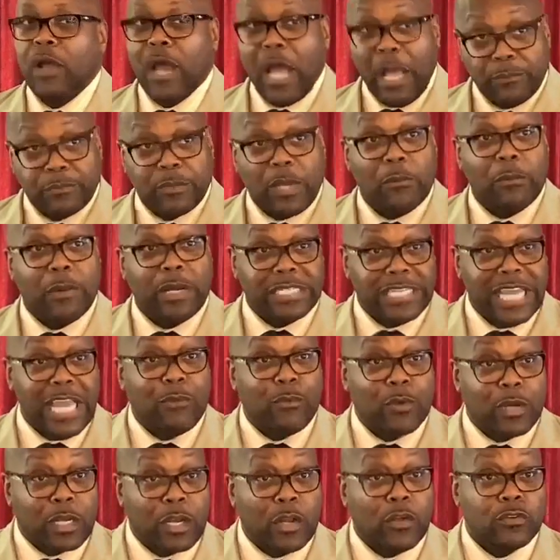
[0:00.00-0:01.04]
I'm talking about they
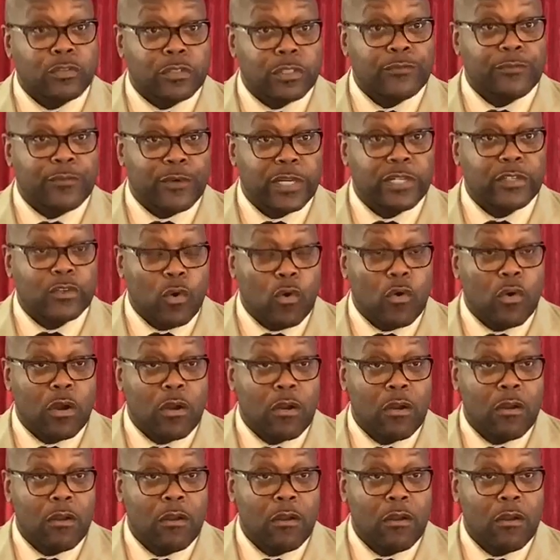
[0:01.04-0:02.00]
would close the front door.